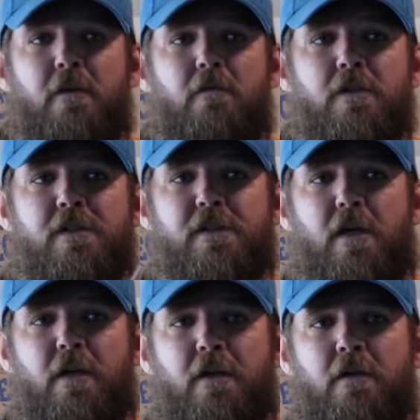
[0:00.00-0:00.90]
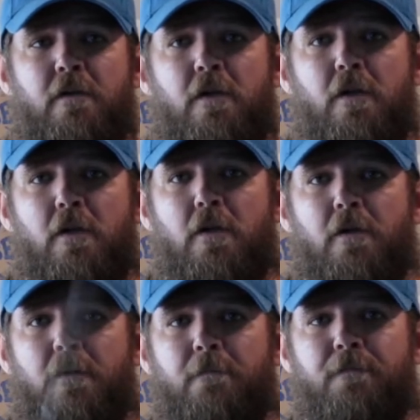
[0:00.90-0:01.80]
it, where you just kind of,
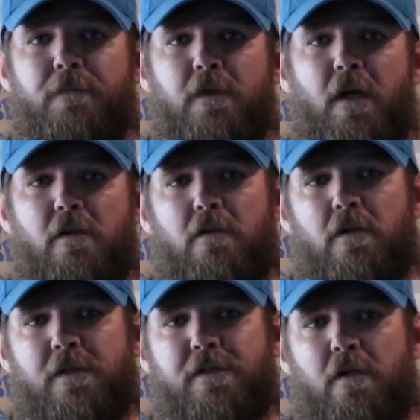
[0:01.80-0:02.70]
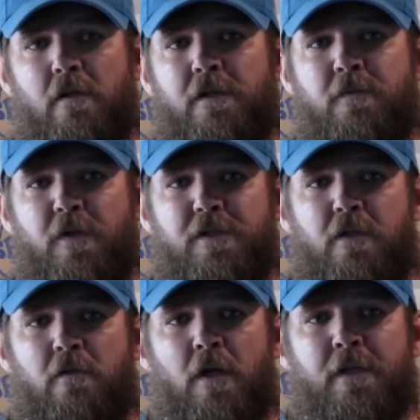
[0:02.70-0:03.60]
not necessarily
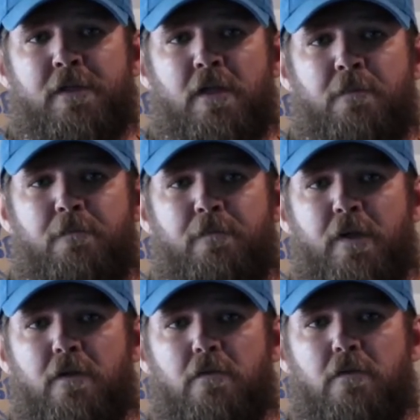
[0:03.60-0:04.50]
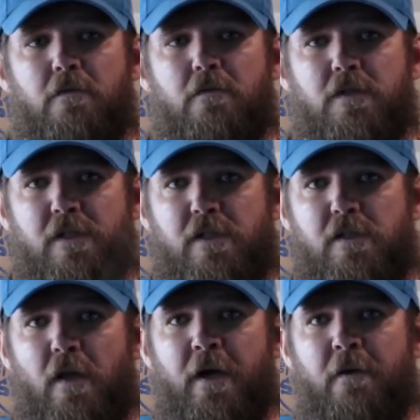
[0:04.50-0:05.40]
twitching your rod tip, but
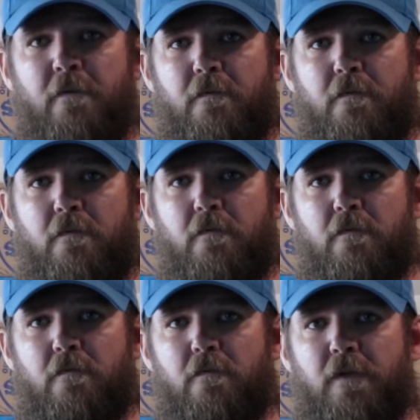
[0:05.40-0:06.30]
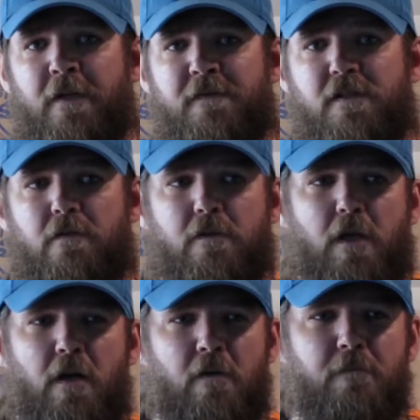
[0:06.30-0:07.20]
just slight lifts,
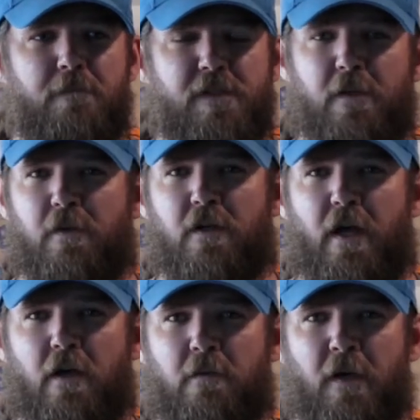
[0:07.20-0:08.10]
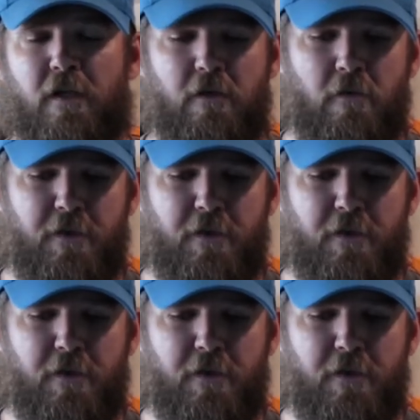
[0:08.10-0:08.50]
kind of similar to how you might do